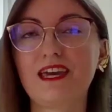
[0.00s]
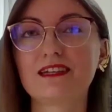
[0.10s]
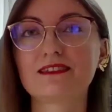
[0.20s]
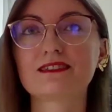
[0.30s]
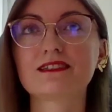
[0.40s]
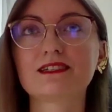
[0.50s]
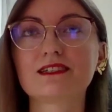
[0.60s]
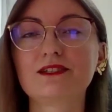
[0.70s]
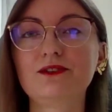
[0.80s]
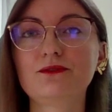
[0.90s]
And
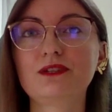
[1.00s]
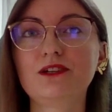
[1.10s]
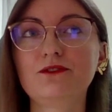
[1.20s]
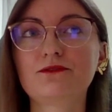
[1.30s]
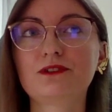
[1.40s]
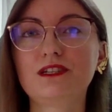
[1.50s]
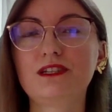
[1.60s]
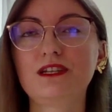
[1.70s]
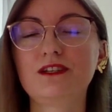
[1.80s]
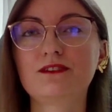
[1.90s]
did you live
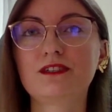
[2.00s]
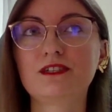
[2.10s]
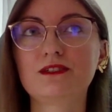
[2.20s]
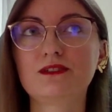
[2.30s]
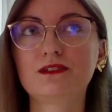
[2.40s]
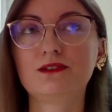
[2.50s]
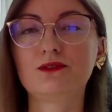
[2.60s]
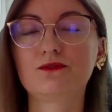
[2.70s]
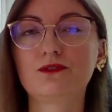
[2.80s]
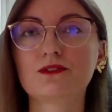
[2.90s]
near this
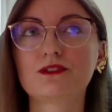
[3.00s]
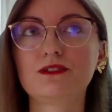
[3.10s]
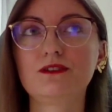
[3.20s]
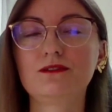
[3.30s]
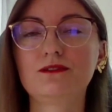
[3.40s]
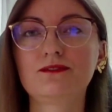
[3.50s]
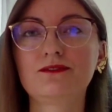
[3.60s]
university?